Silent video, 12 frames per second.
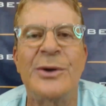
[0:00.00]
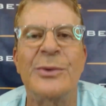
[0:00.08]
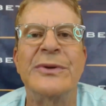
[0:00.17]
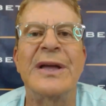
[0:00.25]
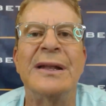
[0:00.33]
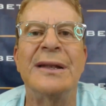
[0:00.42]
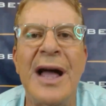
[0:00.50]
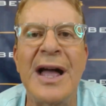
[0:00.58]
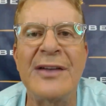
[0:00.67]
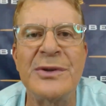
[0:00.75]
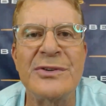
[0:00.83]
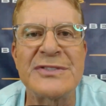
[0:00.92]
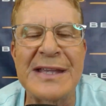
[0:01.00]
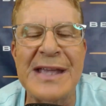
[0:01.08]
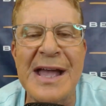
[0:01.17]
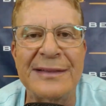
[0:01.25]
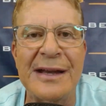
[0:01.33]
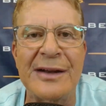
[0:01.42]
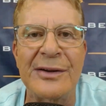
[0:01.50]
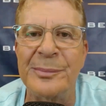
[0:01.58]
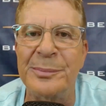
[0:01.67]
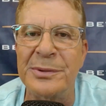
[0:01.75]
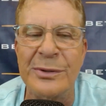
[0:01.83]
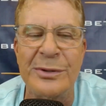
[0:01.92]
We got live music out there
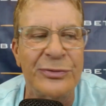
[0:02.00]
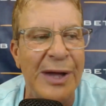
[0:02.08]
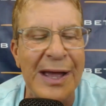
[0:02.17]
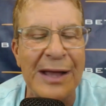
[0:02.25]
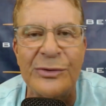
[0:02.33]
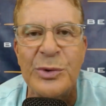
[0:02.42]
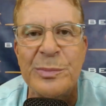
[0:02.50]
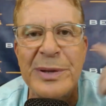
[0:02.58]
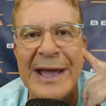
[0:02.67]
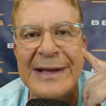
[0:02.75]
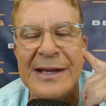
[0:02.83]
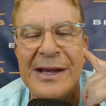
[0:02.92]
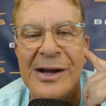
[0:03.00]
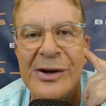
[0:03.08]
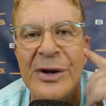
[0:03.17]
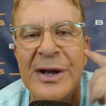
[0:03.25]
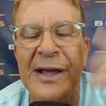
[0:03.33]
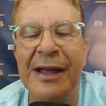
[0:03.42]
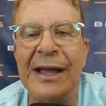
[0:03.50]
on a beautiful outdoor patio.